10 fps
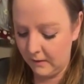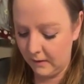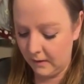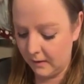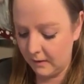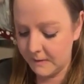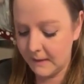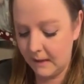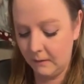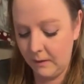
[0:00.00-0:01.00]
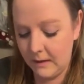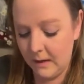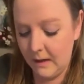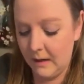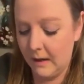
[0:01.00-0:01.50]
the Knobs, and we
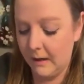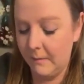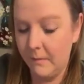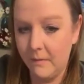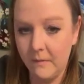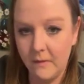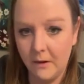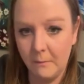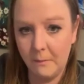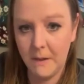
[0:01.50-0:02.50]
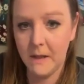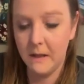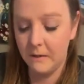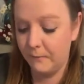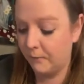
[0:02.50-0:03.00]
did the
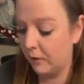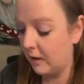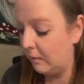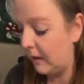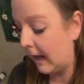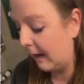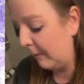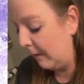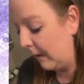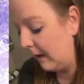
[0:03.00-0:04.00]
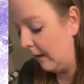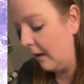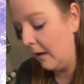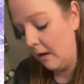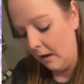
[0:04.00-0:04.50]
Be Free, Be Happy
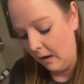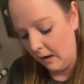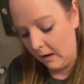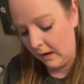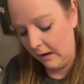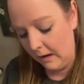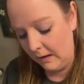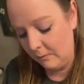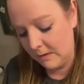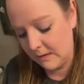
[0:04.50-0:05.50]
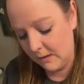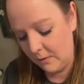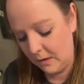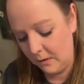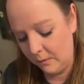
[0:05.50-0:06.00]
painting, and it was
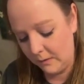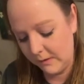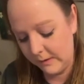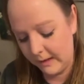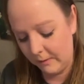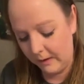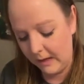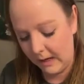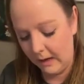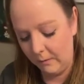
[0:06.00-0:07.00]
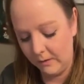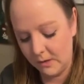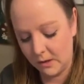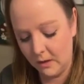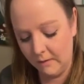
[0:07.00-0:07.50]
so cute. We're doing that one again with
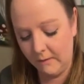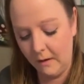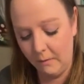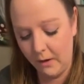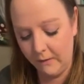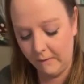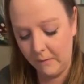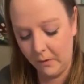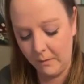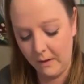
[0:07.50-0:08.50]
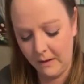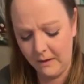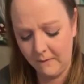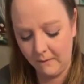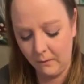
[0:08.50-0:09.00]
the Charlestown Parks Department.
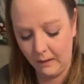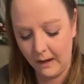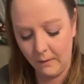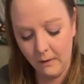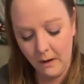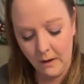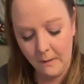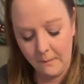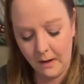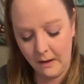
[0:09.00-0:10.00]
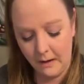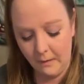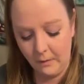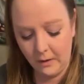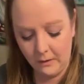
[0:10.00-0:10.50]
It is sold out. But
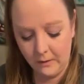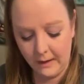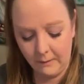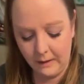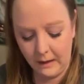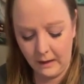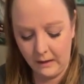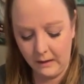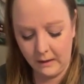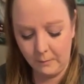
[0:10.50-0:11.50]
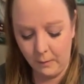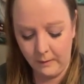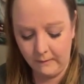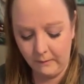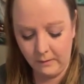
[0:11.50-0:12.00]
we are doing that one again in a couple
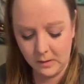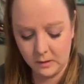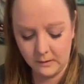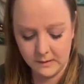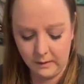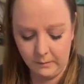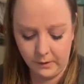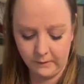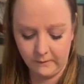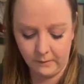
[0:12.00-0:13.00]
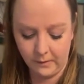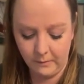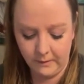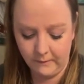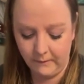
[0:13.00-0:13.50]
weeks with the Charlestown Parks
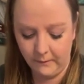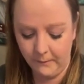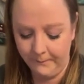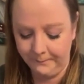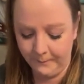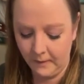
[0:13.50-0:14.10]
Department. So